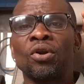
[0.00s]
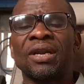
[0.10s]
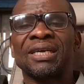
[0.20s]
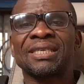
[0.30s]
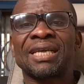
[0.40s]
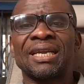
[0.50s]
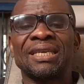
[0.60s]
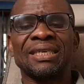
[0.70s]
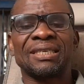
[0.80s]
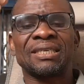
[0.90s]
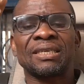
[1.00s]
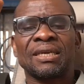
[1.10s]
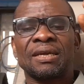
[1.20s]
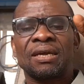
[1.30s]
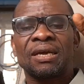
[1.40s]
understand it
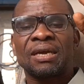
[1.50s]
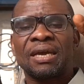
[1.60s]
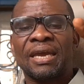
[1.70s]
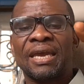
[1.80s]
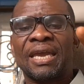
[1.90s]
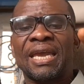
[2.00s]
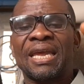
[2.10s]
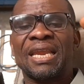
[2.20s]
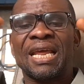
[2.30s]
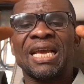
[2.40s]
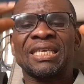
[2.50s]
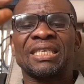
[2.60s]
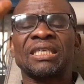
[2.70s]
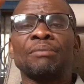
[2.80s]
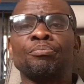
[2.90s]
in a
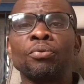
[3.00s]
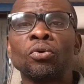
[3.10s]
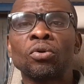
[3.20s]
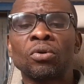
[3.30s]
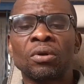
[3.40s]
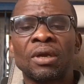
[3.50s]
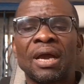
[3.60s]
simple